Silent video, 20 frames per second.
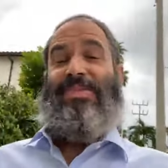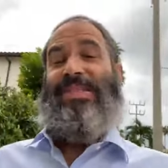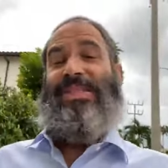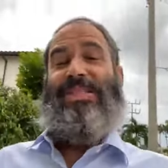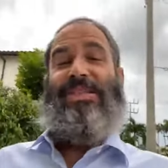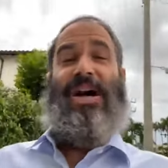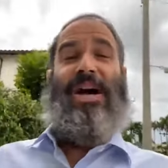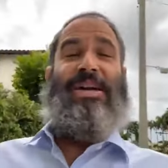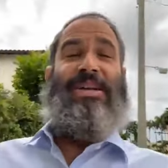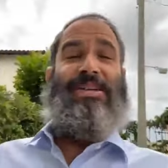
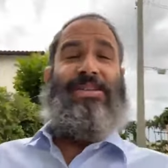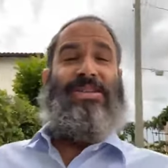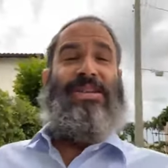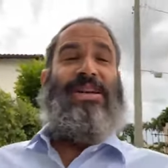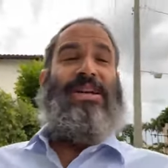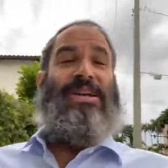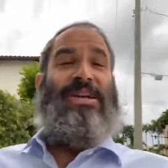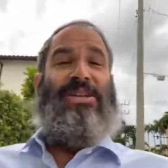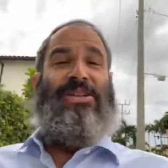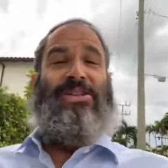started
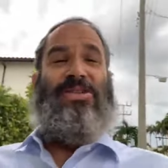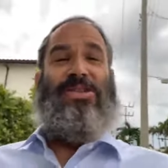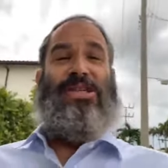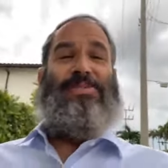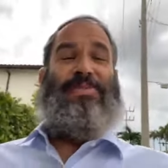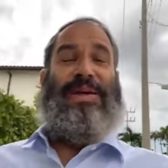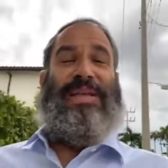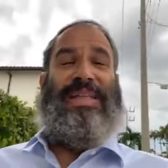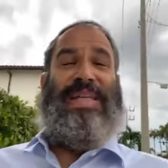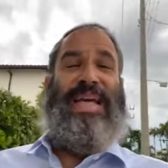to
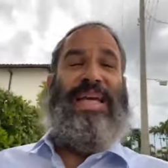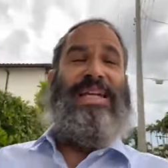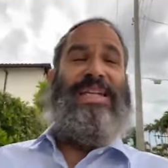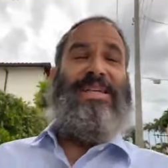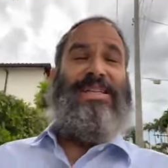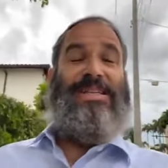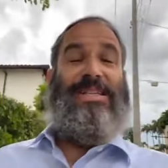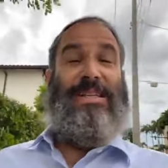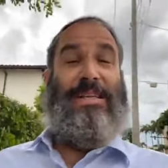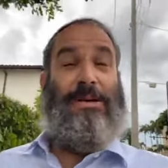
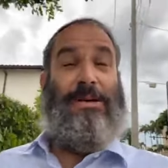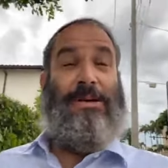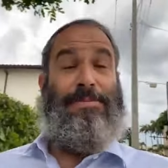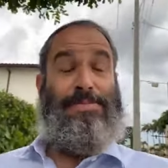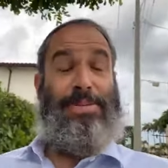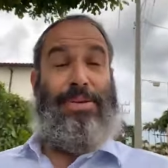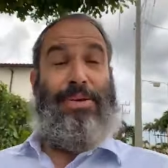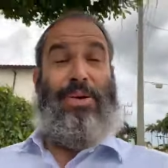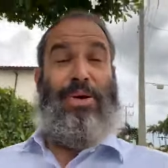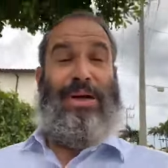spontaneously
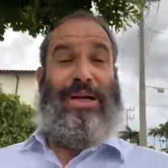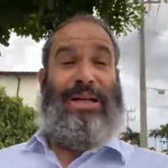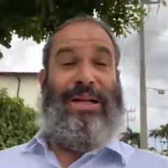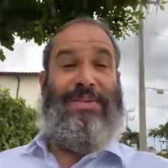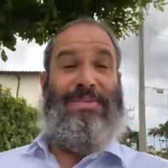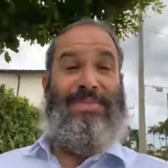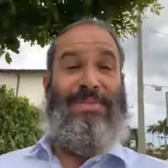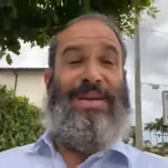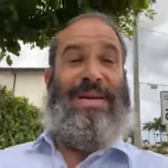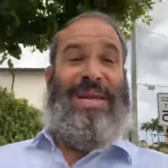applaud
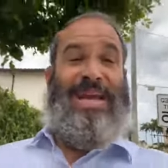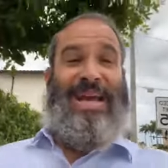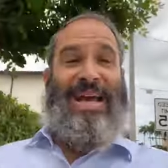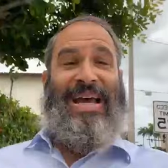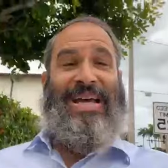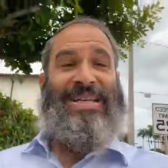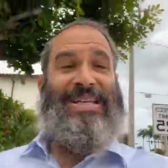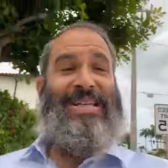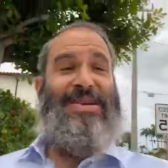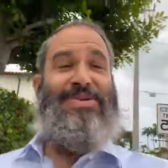him
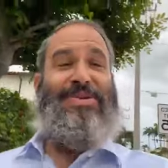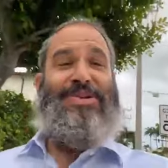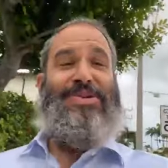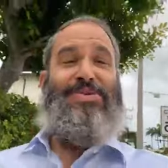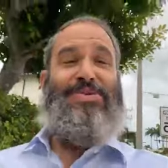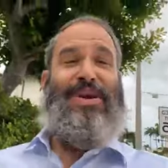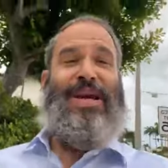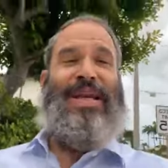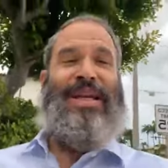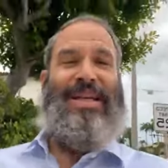as he was
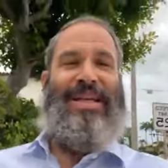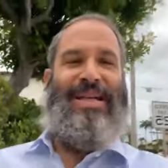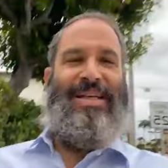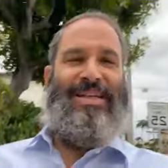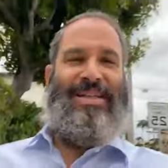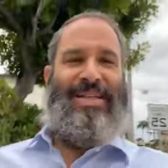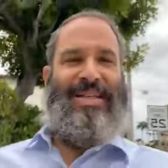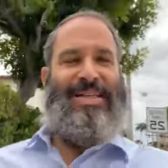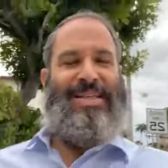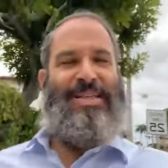
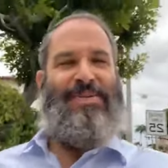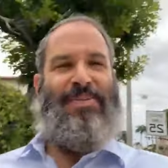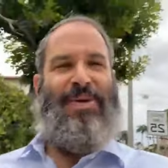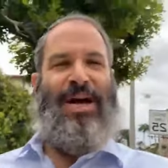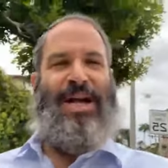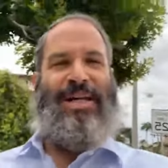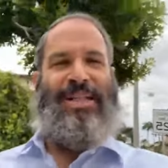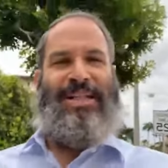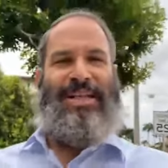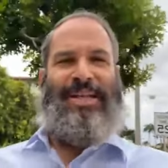radiant and
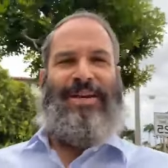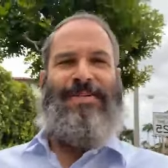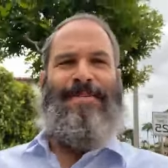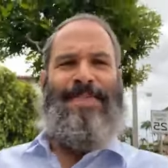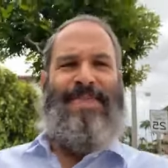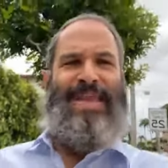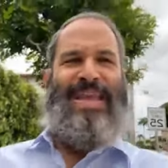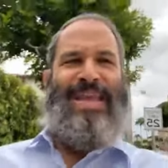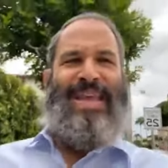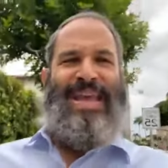smiling.
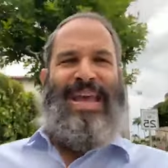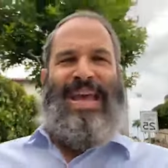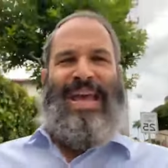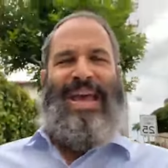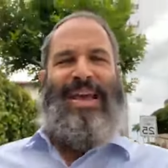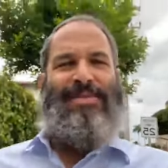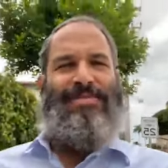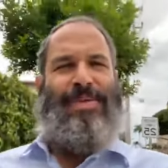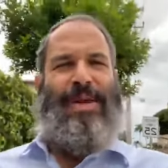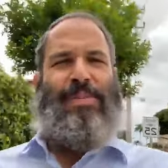
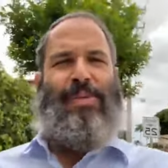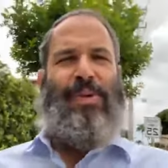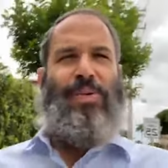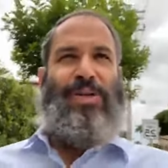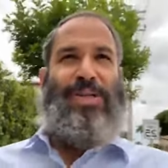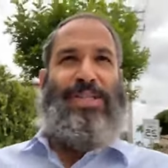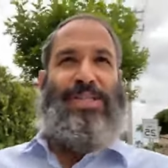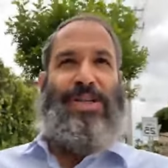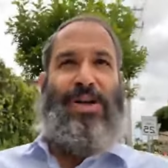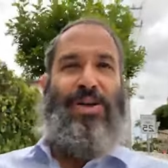And people
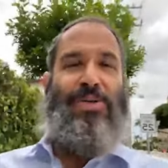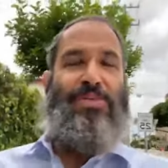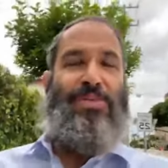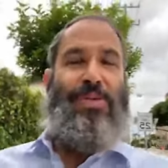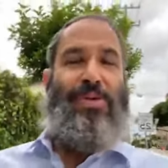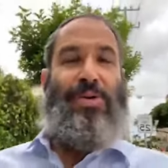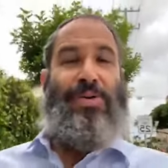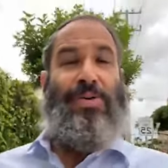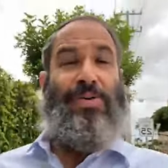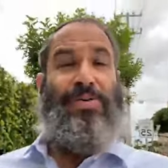were so
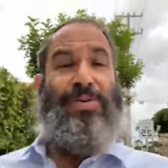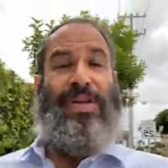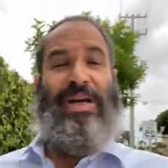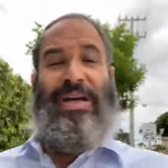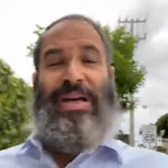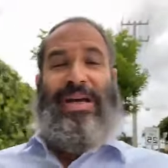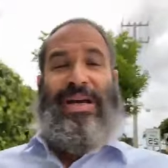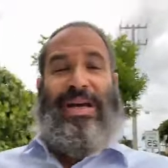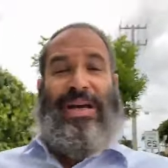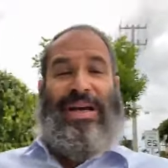moved
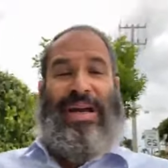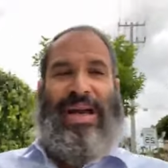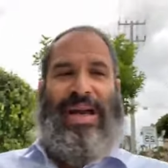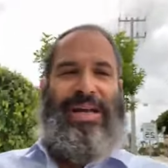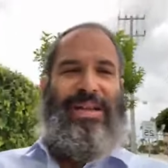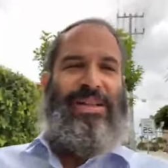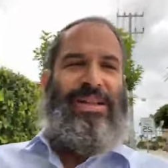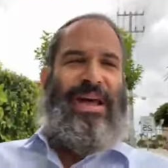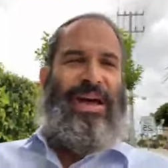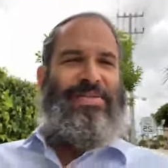
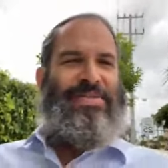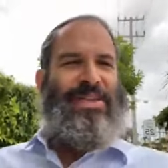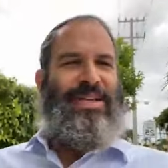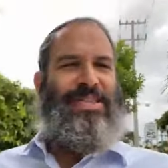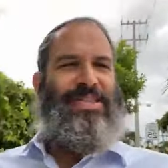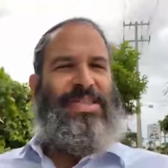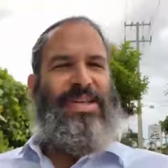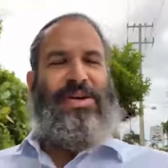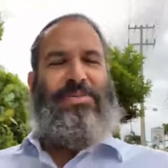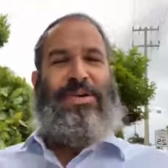and loved
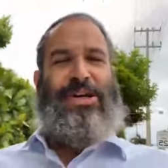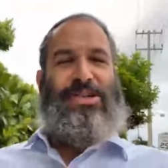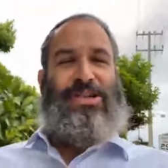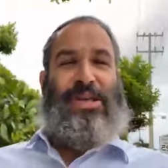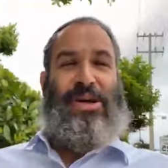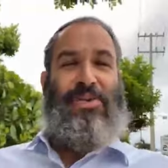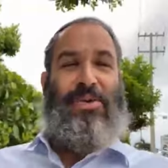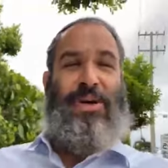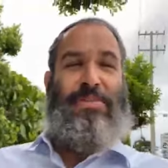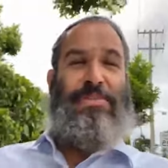it so much
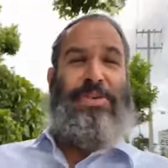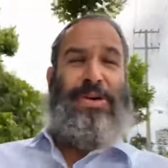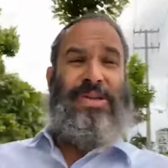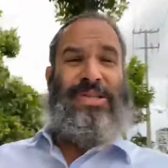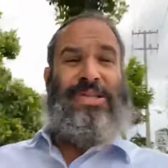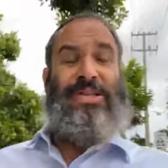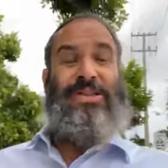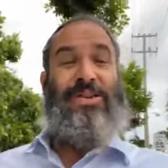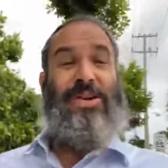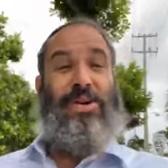that one
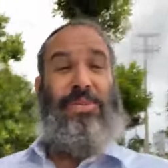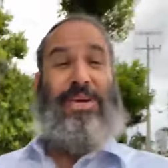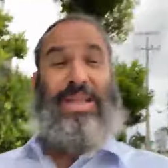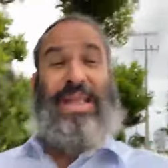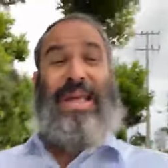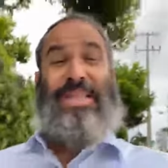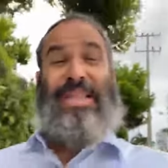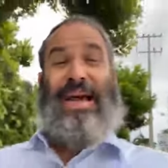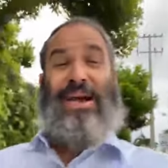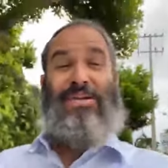person told me
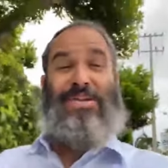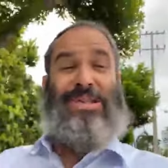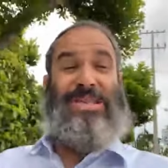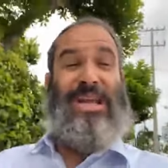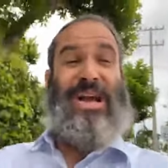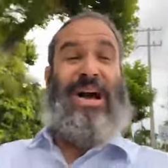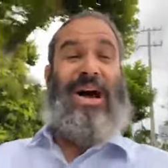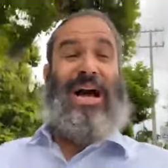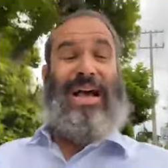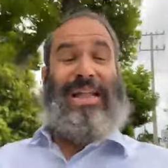that that was
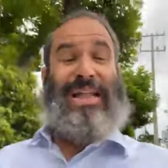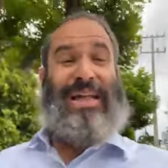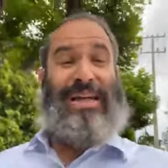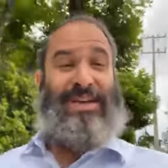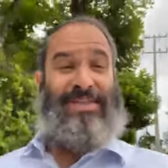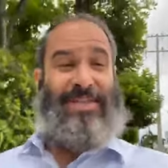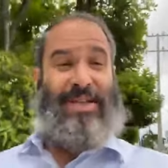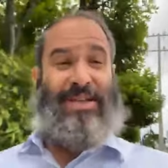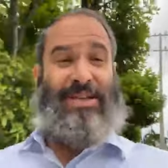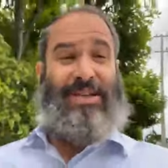the
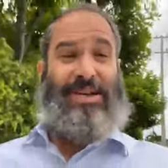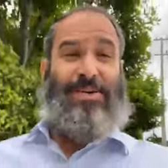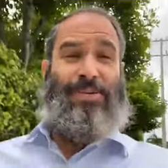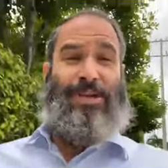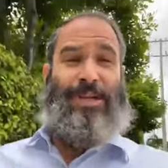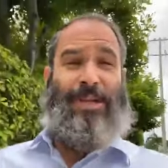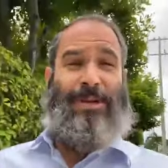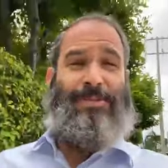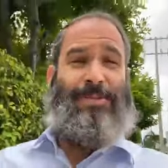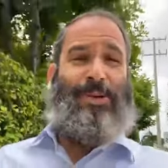highlight of their
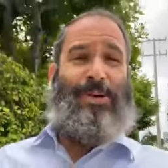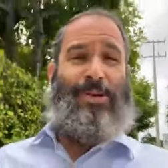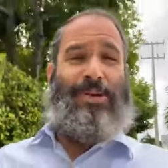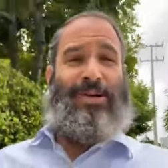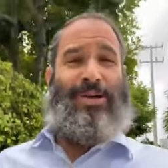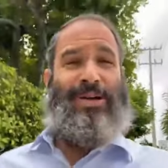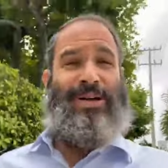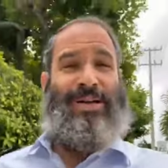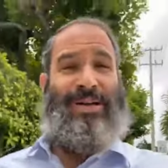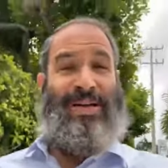Yom
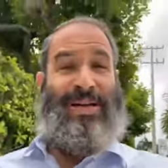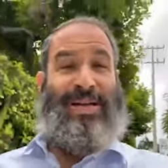Kippur.